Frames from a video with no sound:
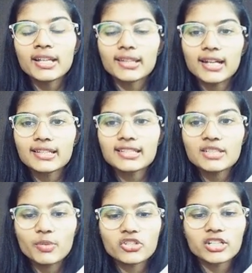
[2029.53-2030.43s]
that is a
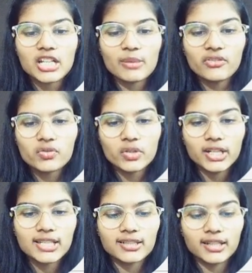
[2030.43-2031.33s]
special type of tree
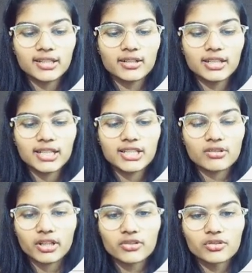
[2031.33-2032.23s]
data
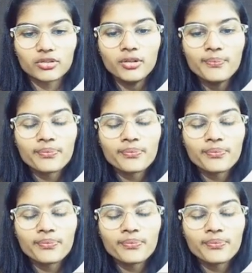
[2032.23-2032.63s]
structure